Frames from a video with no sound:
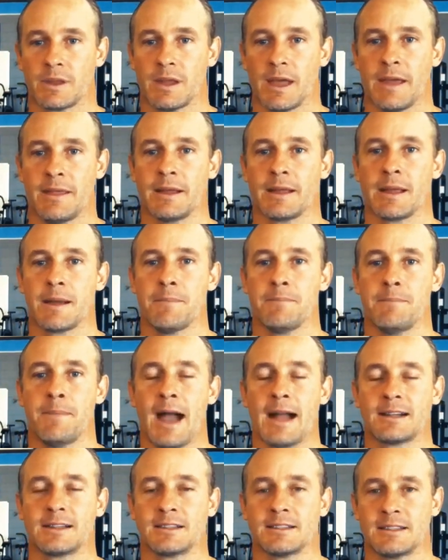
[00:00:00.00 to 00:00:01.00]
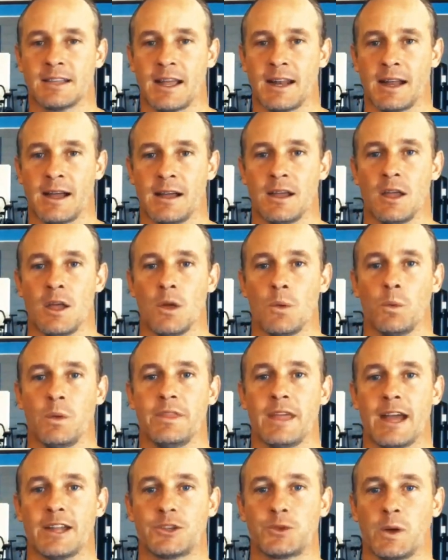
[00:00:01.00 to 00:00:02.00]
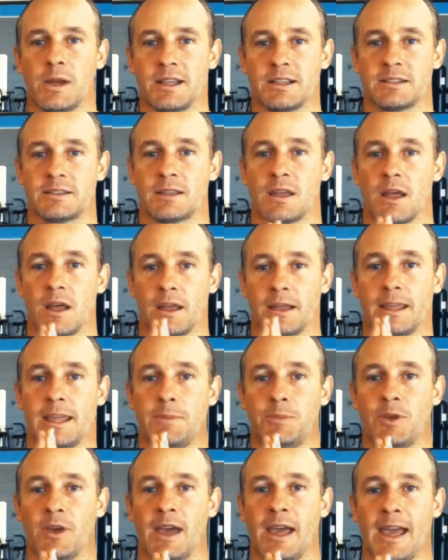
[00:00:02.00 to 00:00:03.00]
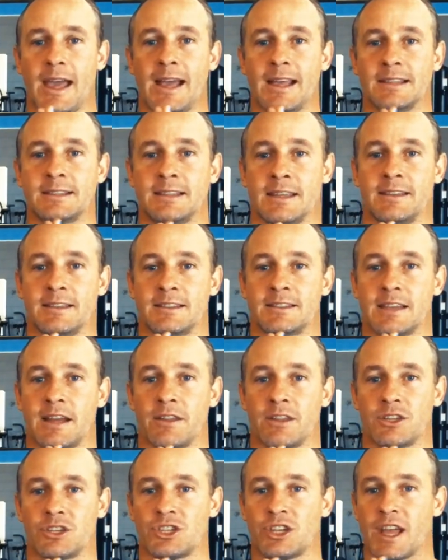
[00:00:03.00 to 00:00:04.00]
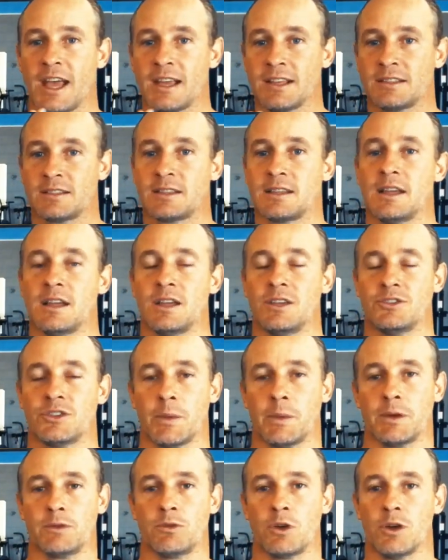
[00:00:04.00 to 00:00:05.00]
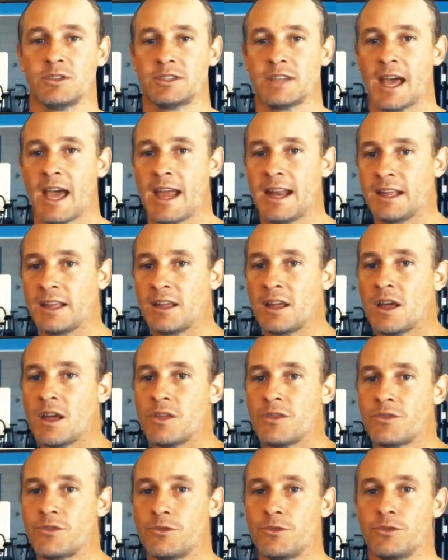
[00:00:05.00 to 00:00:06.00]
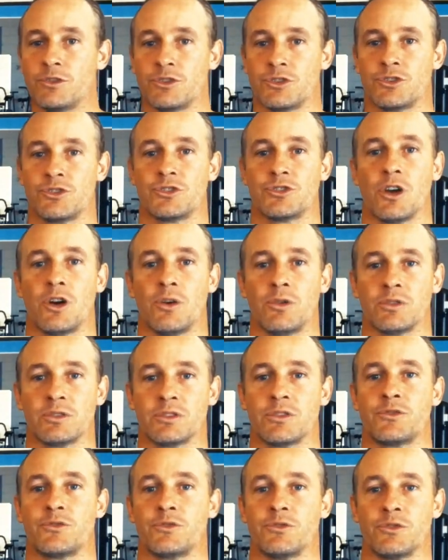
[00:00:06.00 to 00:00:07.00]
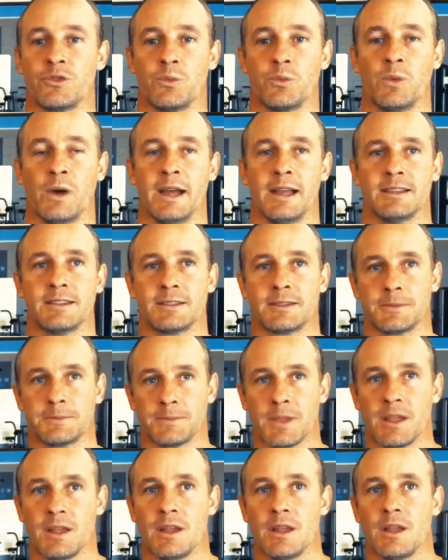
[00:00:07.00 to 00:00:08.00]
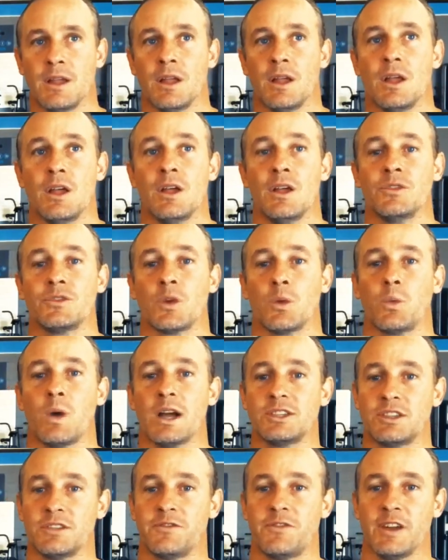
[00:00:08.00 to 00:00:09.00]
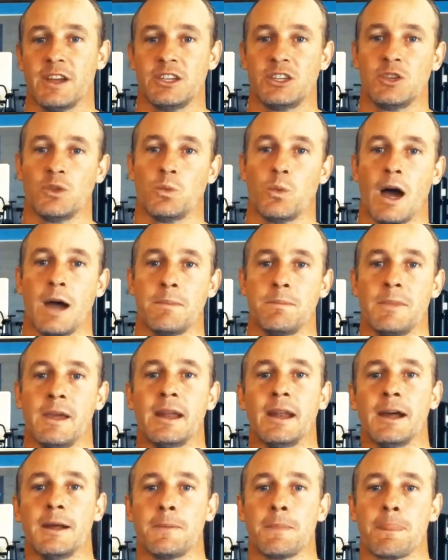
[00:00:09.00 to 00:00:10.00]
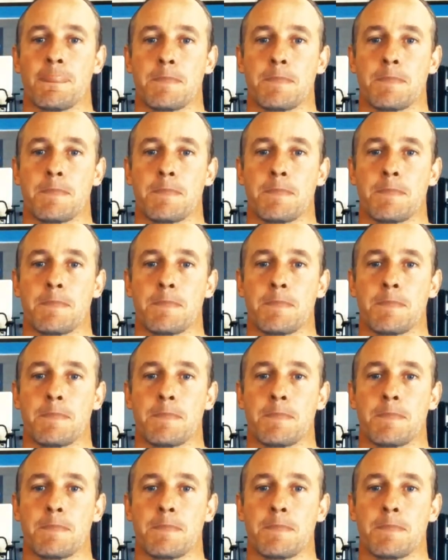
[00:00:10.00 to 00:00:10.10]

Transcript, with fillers: and then come back to center. With that twist, keep your hands in the center of the chest, so we're rotating through the shoulders and through the waist. So once you finish your one minute,